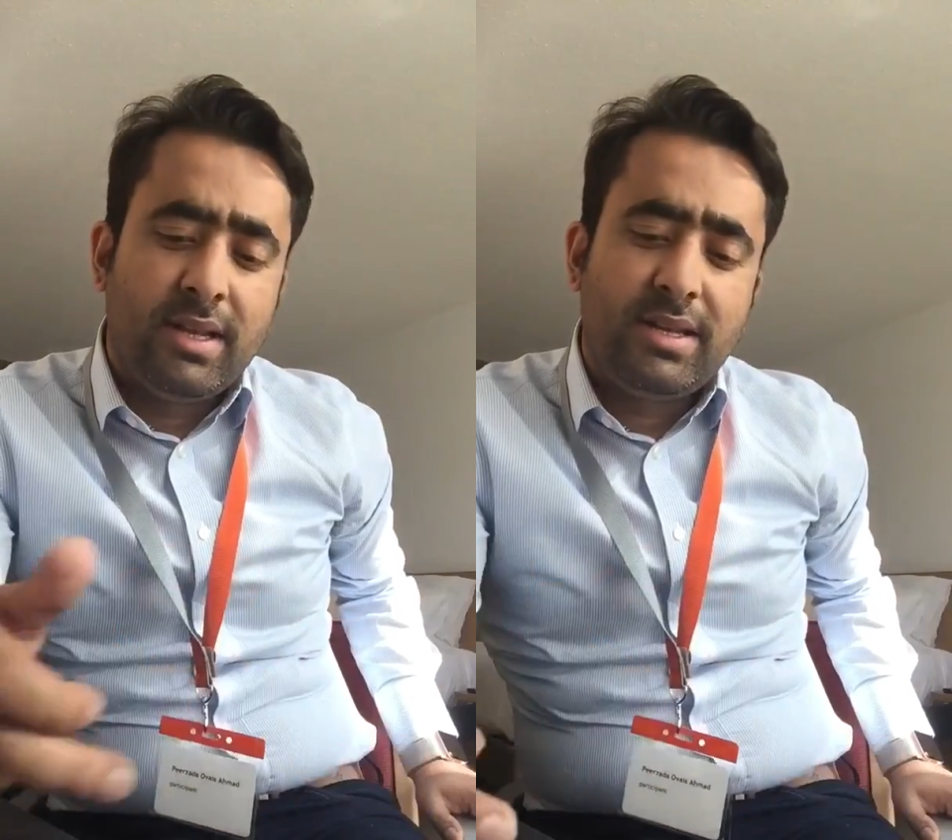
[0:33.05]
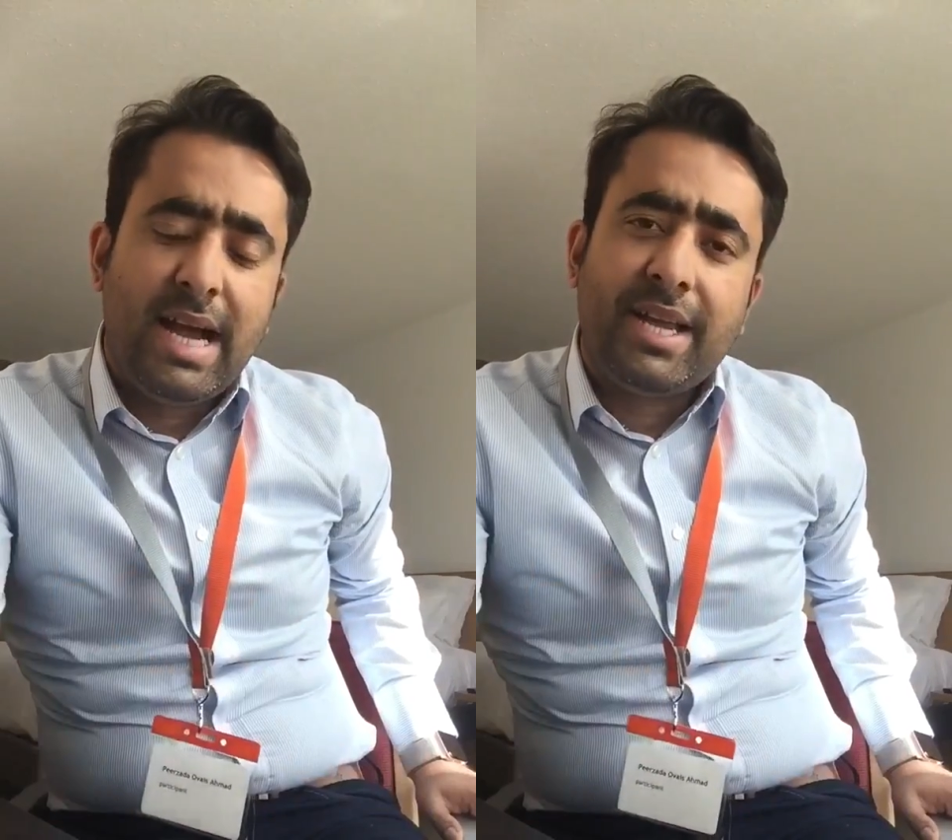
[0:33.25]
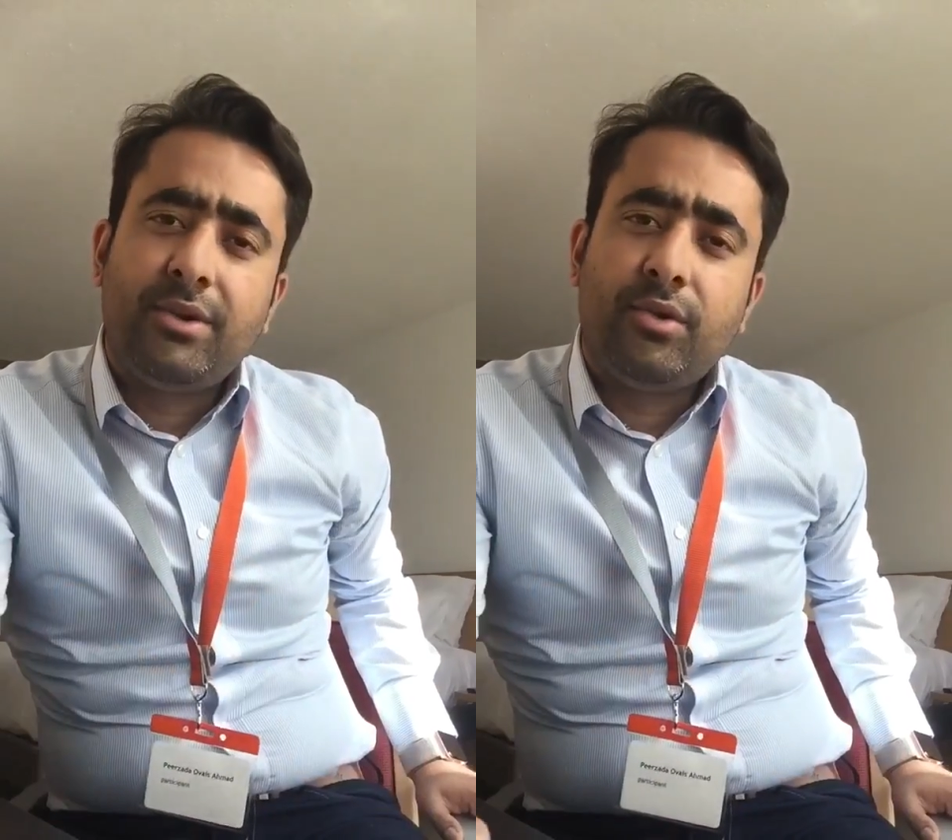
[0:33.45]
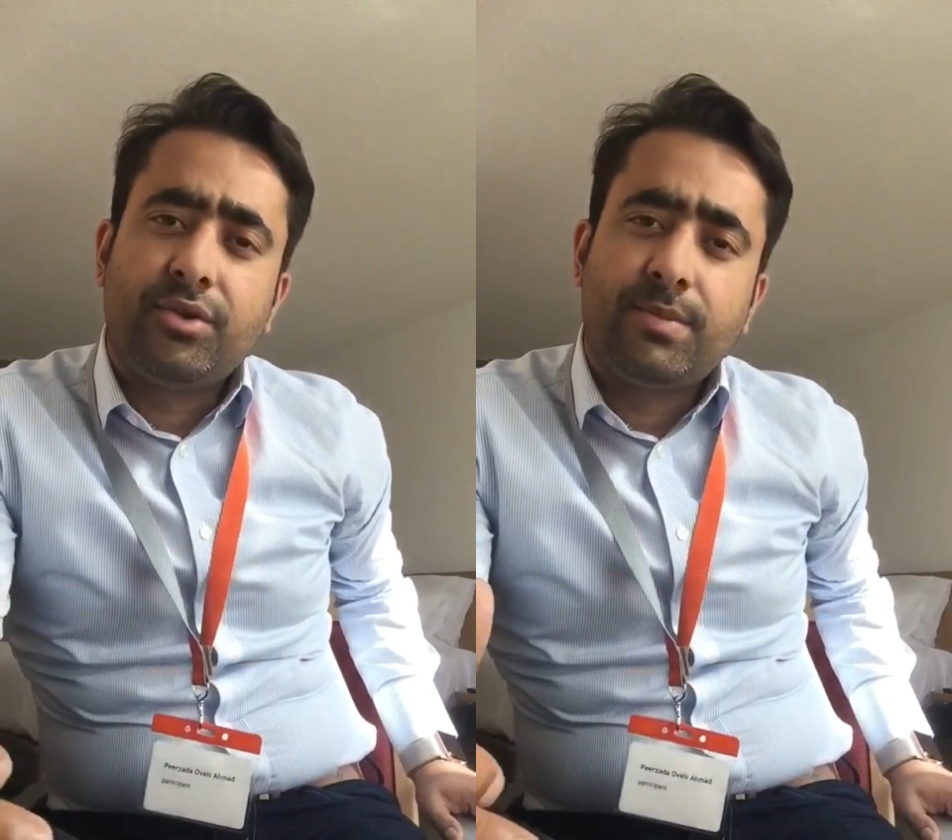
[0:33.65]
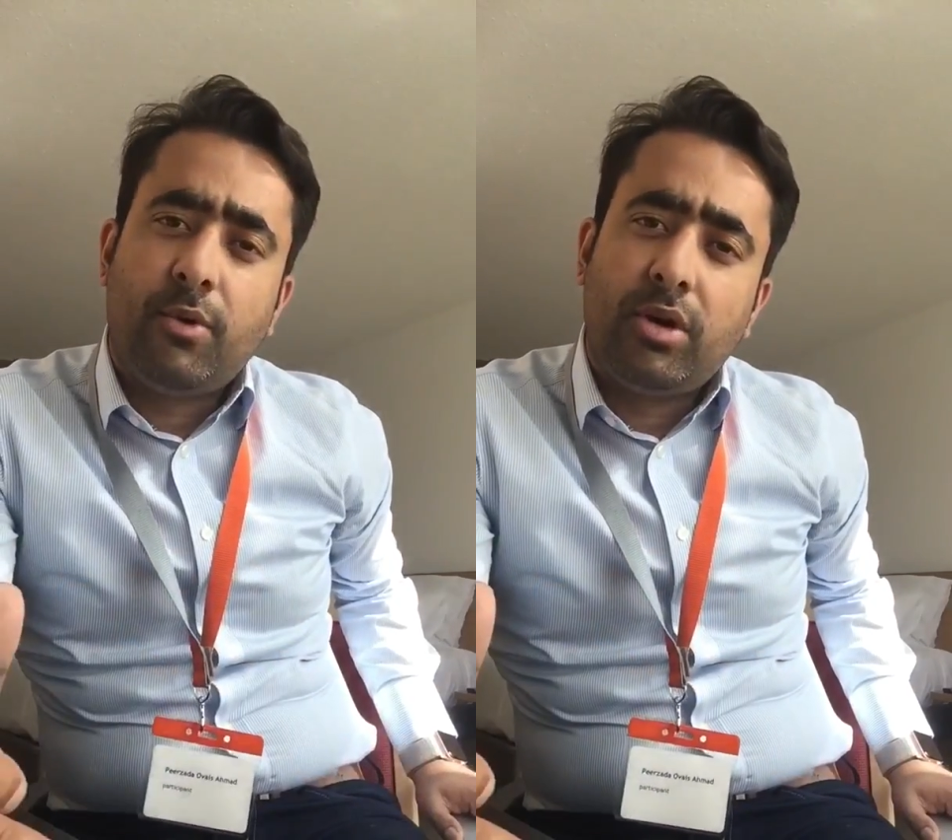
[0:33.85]

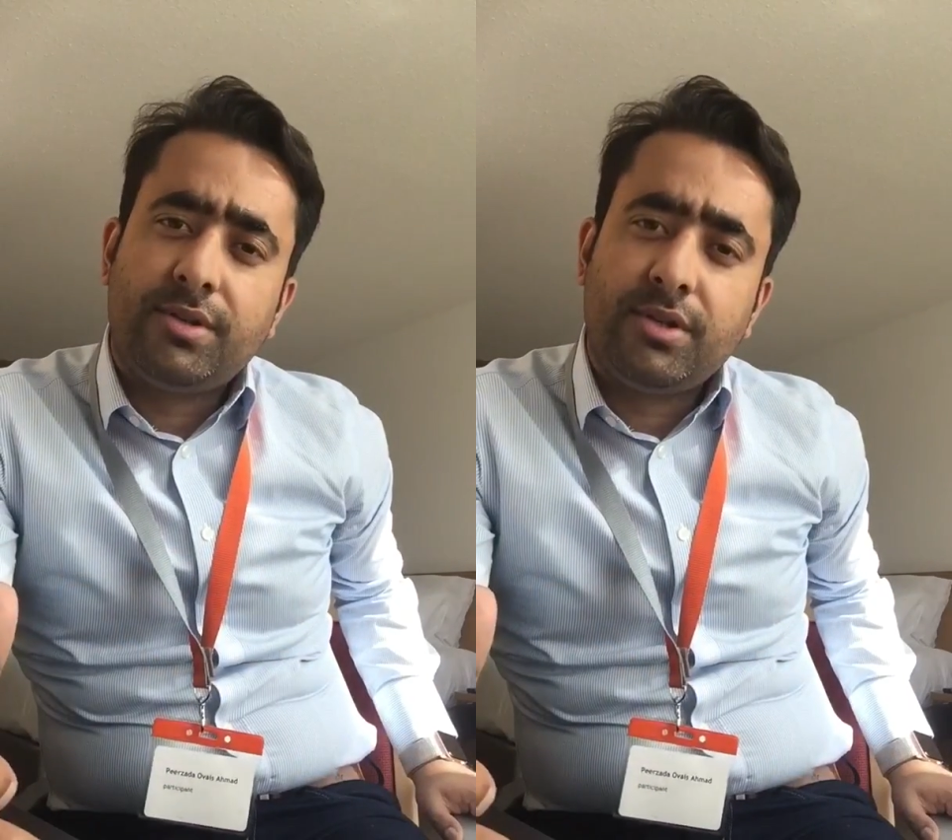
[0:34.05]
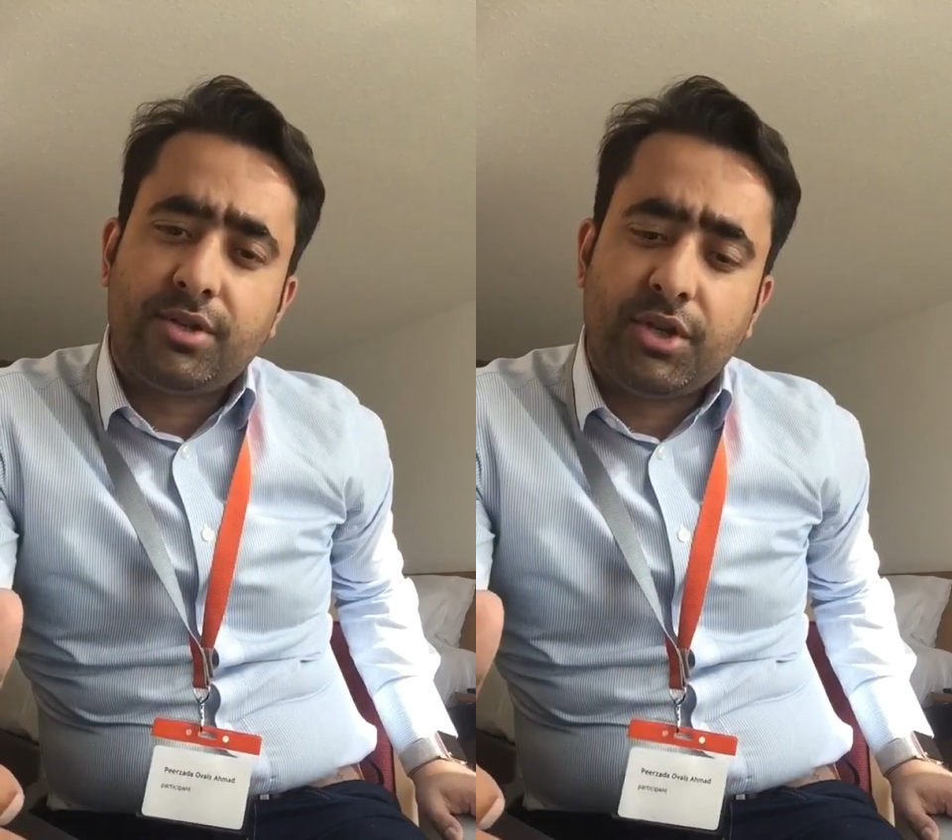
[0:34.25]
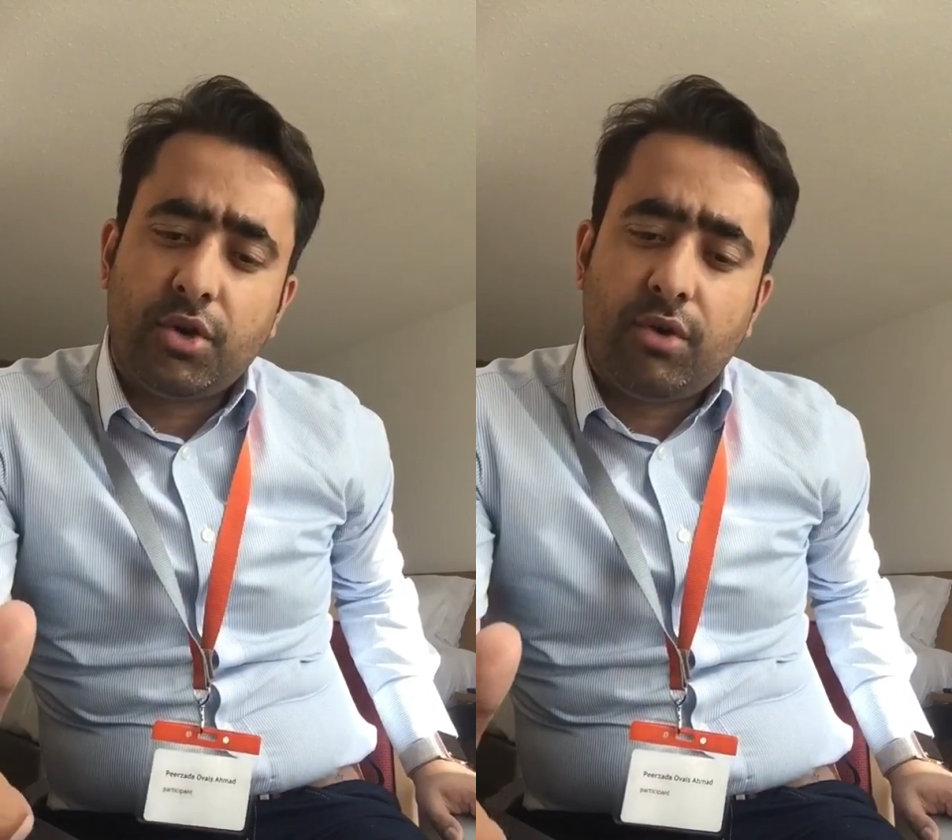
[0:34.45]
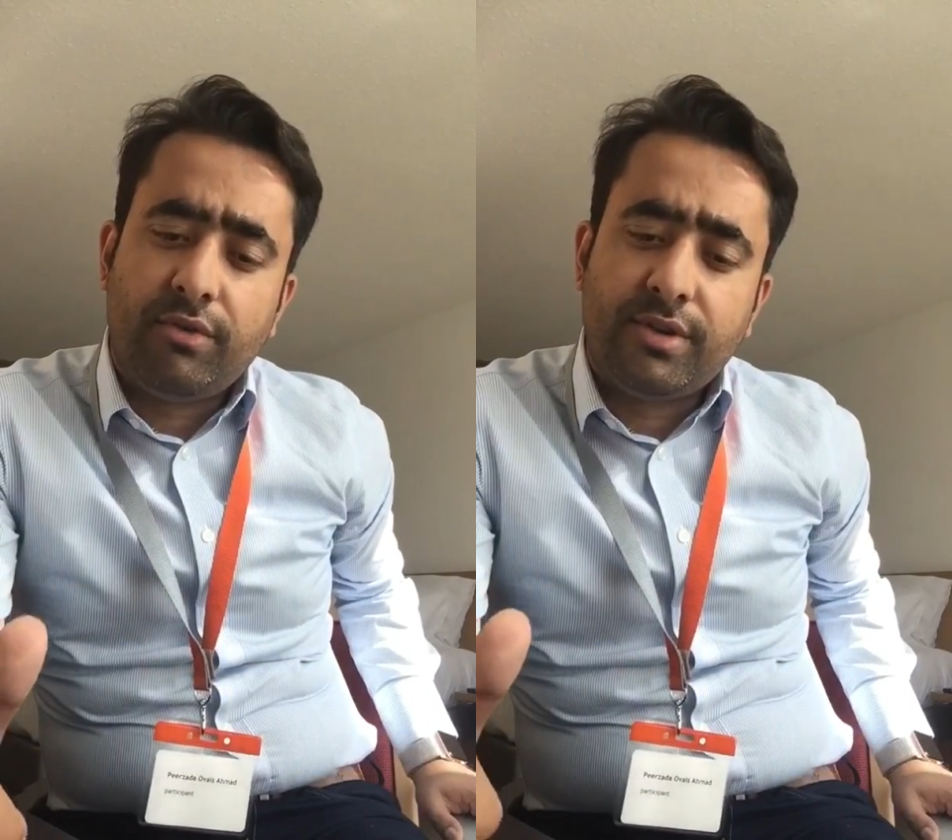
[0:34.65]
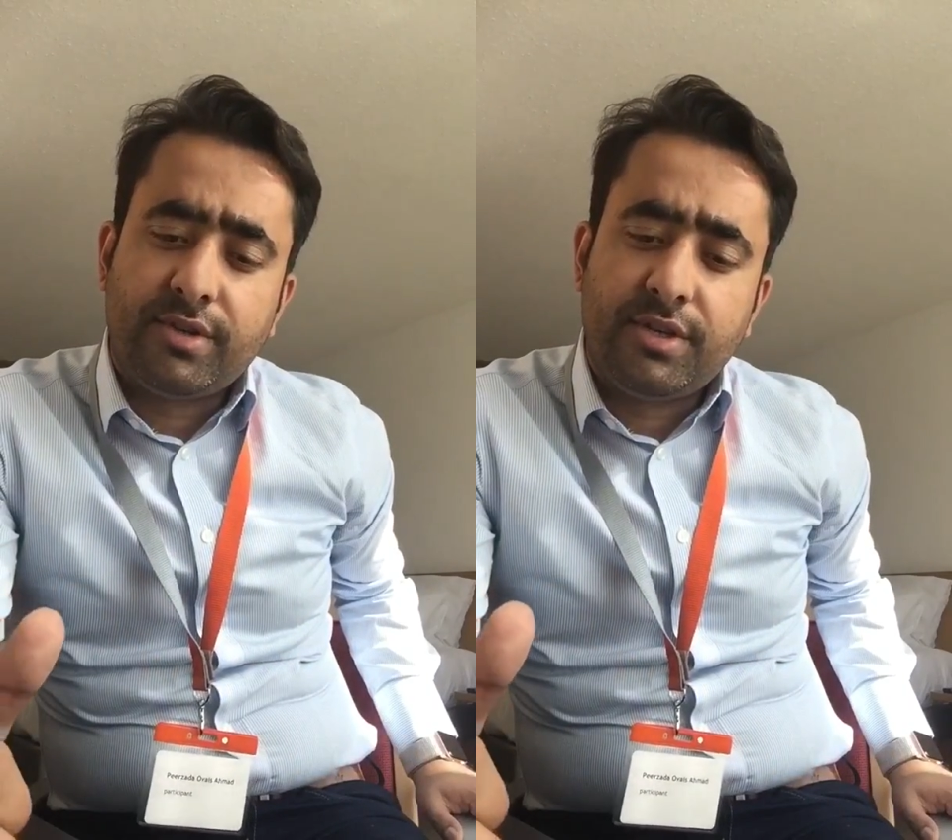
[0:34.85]
diagnose polycystic
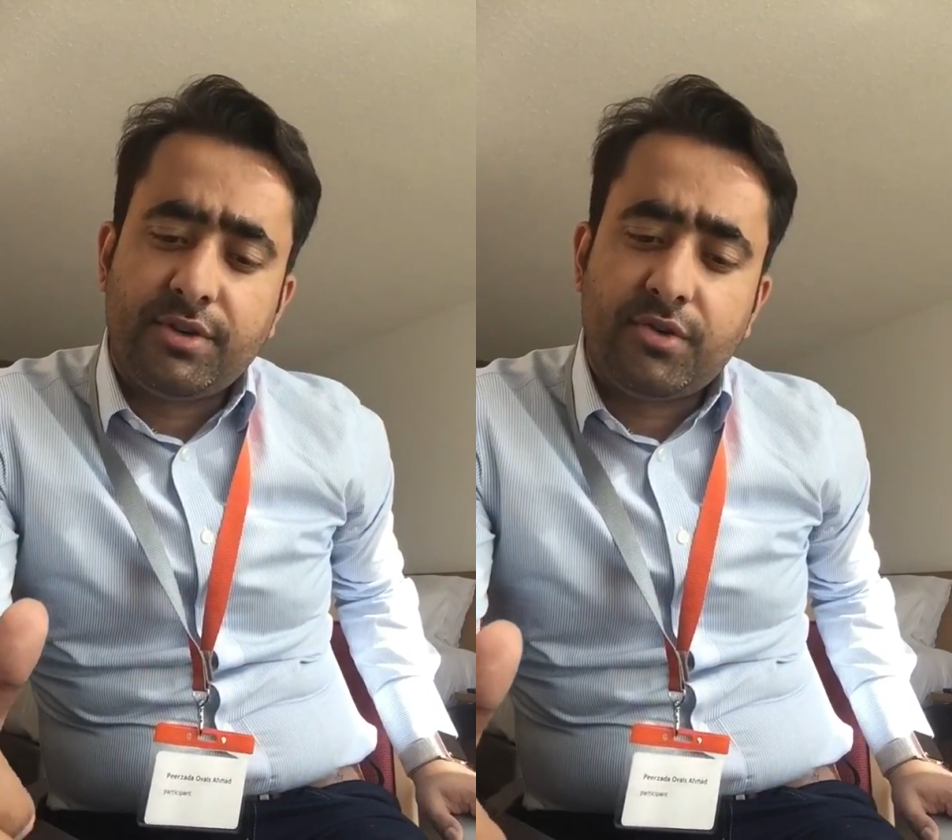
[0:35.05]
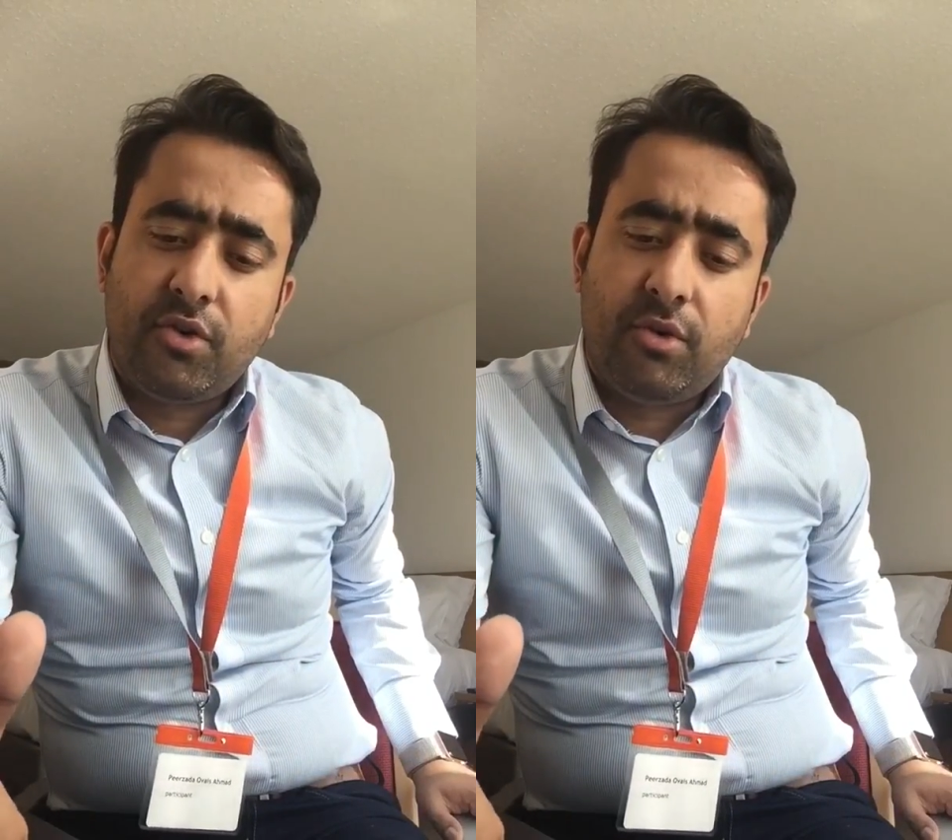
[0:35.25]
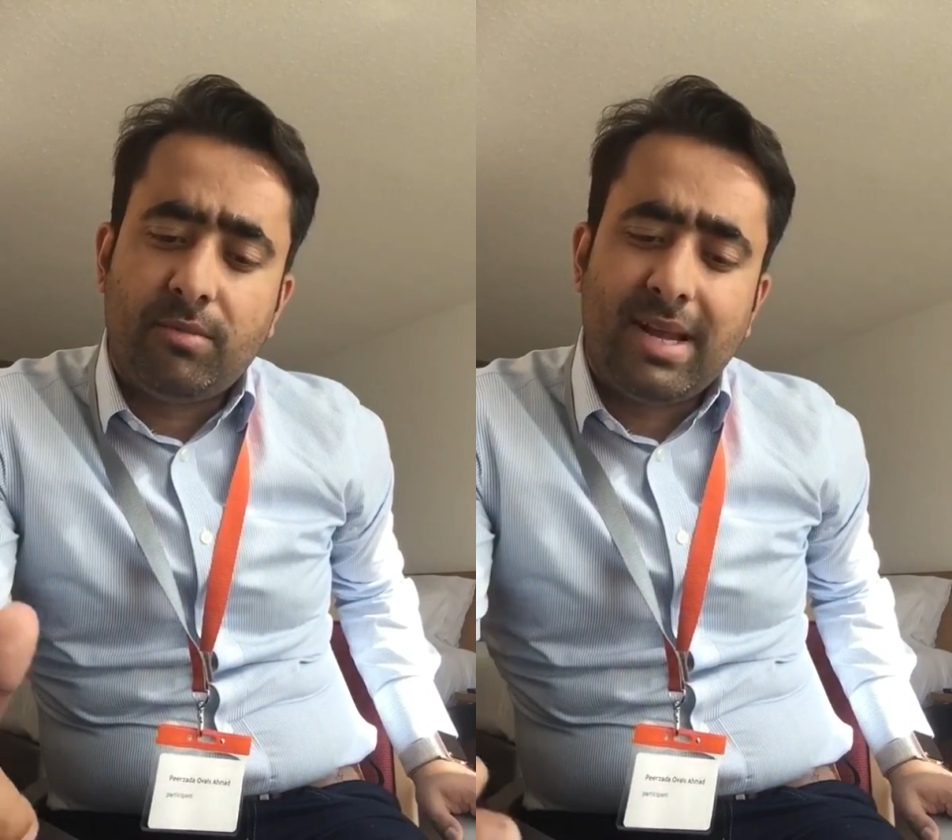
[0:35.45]
ovary syndrome,